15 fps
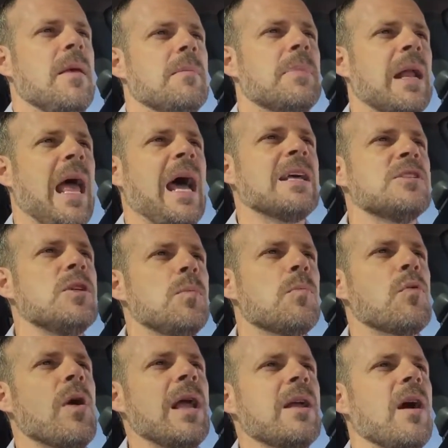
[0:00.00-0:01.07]
But as you
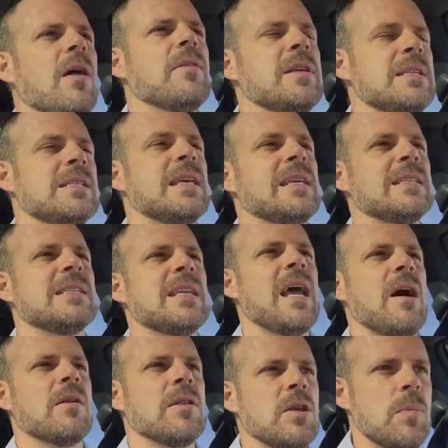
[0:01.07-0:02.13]
break all these things
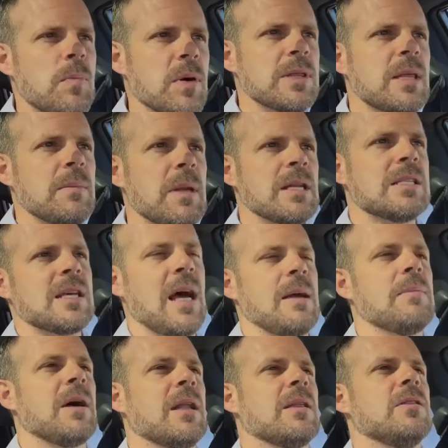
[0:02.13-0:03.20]
down and you put them in a
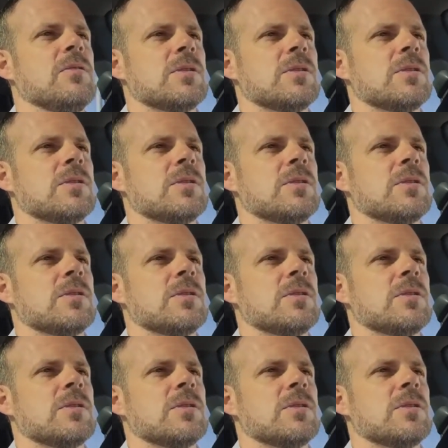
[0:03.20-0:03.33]
timeline and you